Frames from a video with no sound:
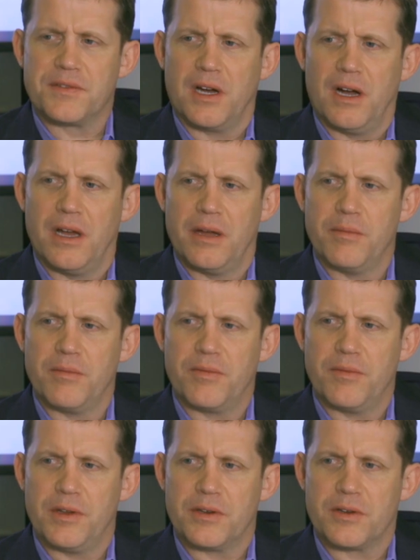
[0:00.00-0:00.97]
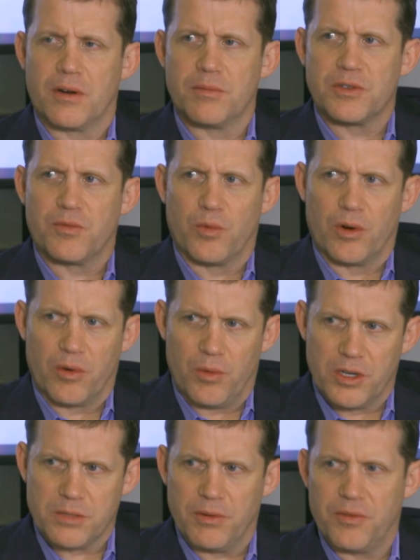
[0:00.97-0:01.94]
time in terms of where it
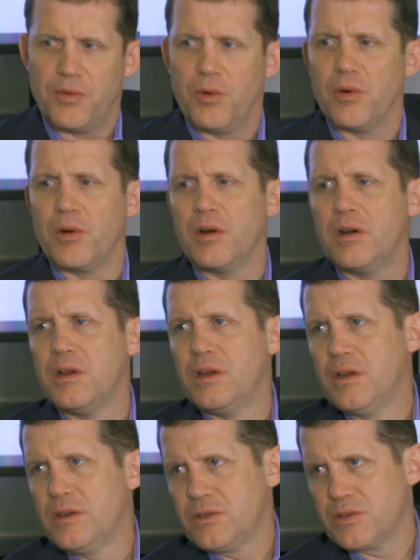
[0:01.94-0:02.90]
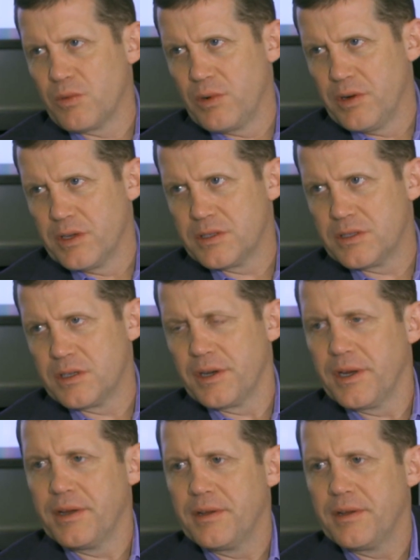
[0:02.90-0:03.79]
was before to where it is today.